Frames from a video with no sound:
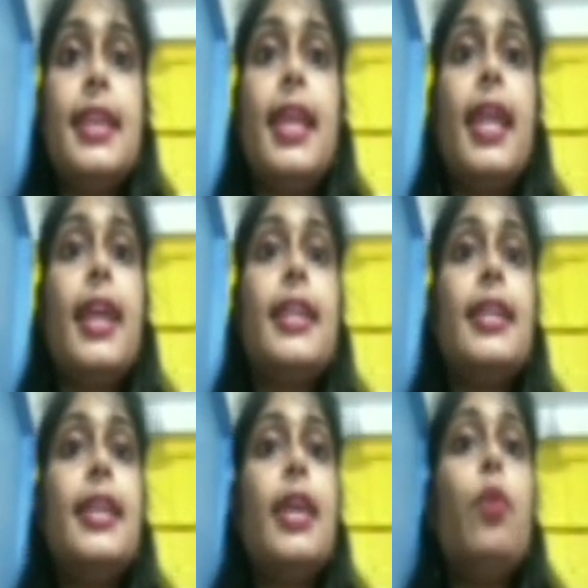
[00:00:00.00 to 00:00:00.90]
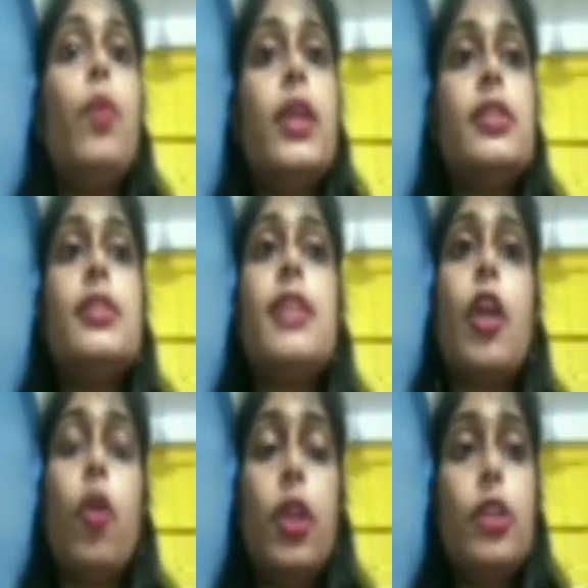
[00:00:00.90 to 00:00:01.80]
they are getting their wages
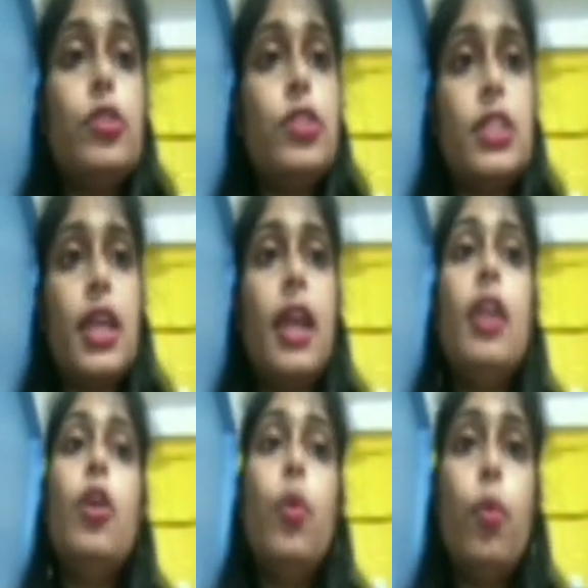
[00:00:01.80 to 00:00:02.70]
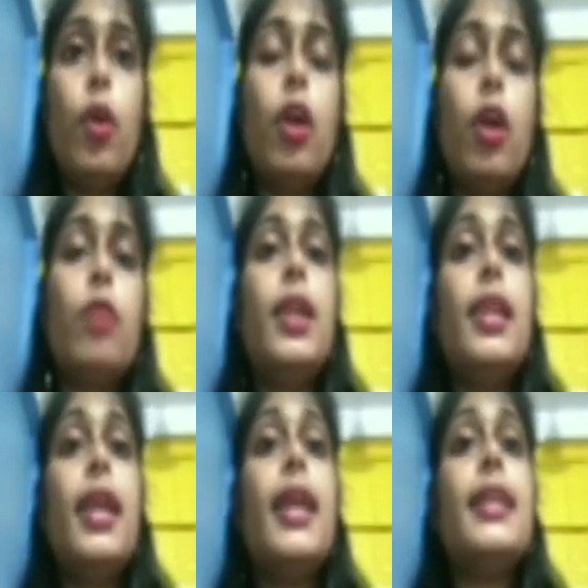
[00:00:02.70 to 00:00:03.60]
according to their work. When
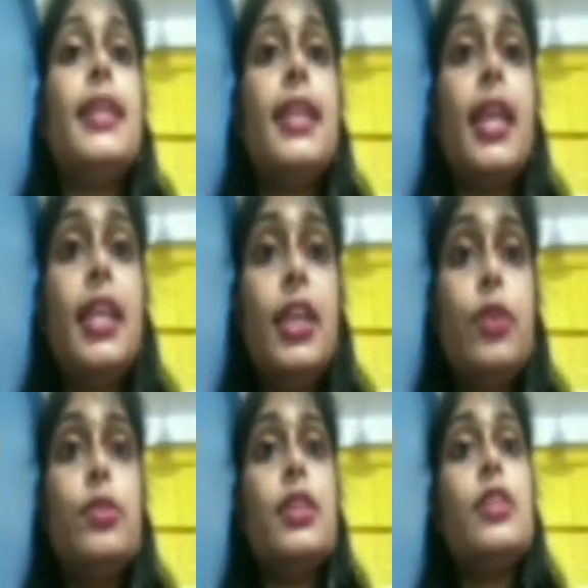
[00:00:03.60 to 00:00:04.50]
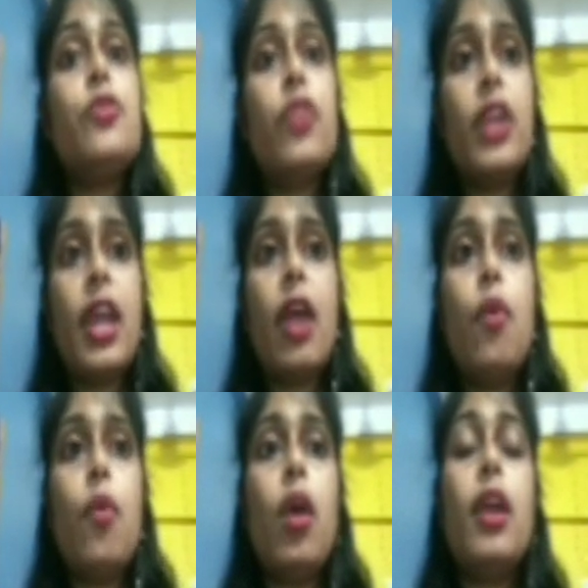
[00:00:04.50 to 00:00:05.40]
they are getting the uses for
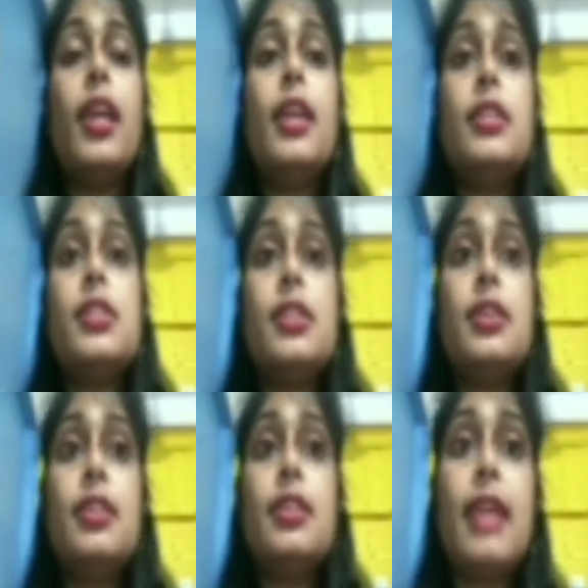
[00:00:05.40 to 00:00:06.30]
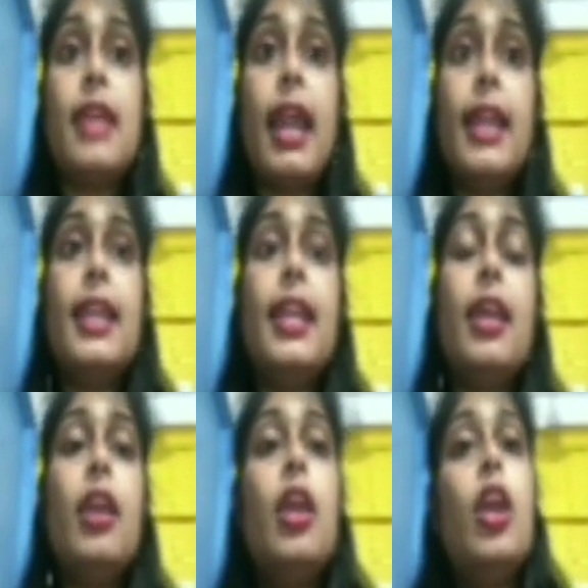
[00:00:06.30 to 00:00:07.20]
their work, it's
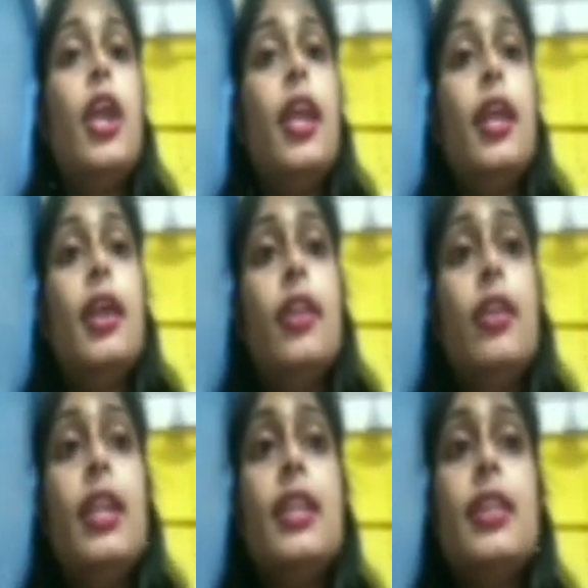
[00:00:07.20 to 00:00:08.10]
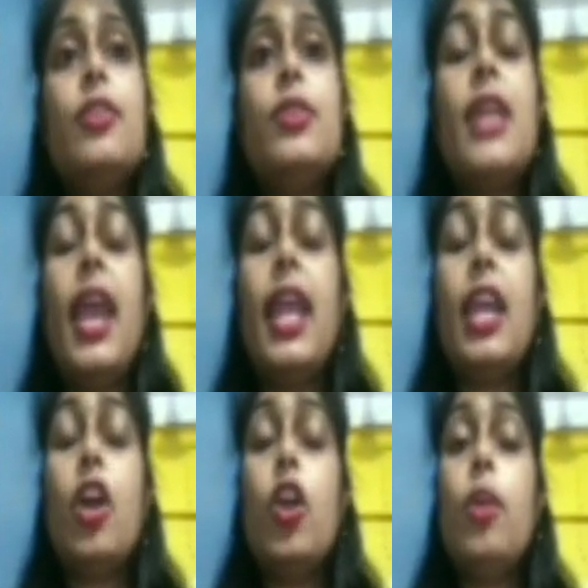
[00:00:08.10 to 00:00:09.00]
directly related to the
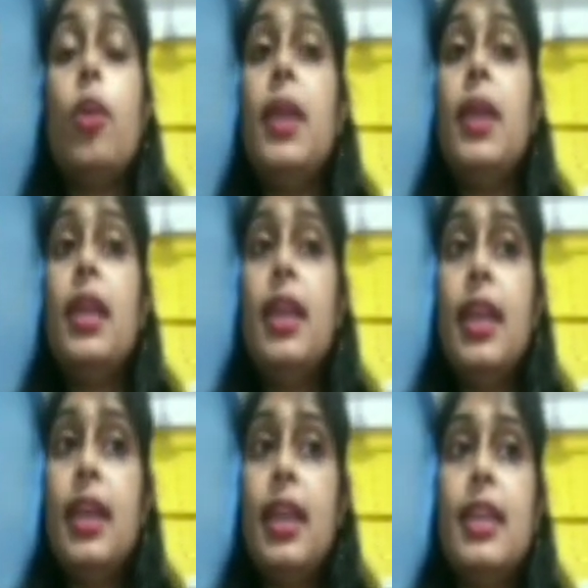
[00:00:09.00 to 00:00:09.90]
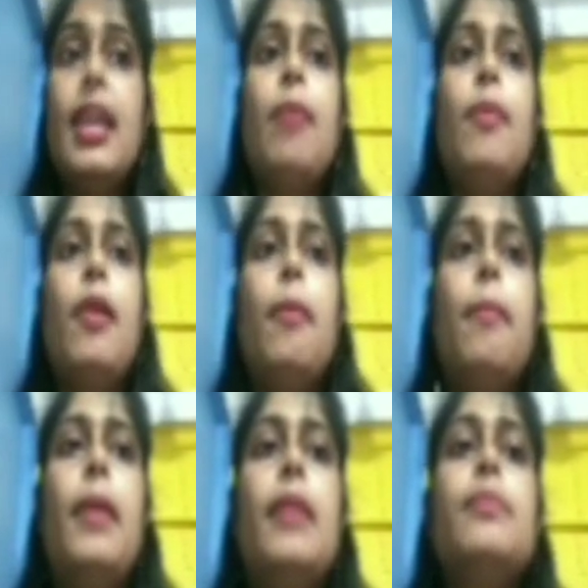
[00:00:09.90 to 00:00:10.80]
economic
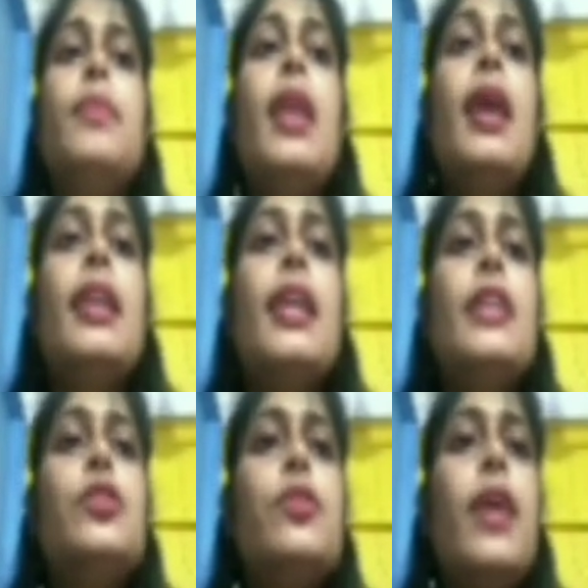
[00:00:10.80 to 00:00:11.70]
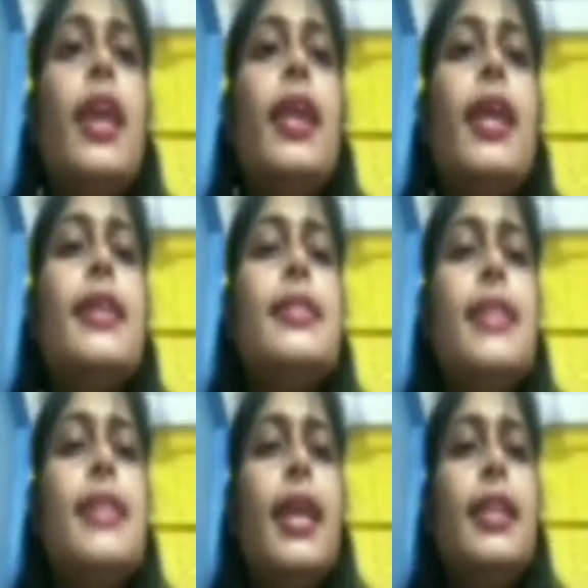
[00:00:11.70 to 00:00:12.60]
development. That's why here
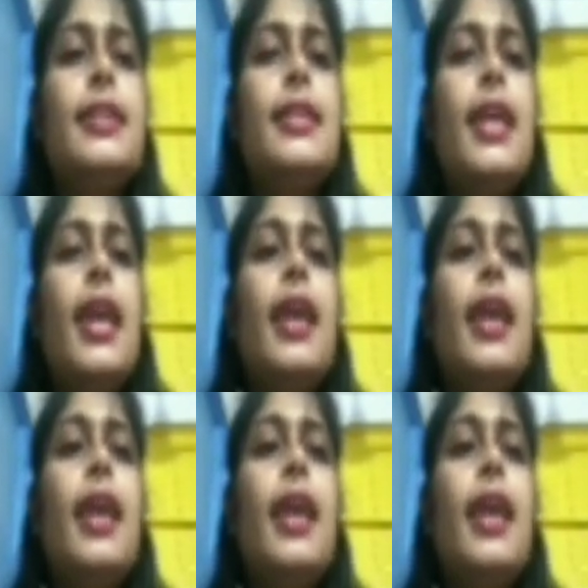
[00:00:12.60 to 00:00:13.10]
said that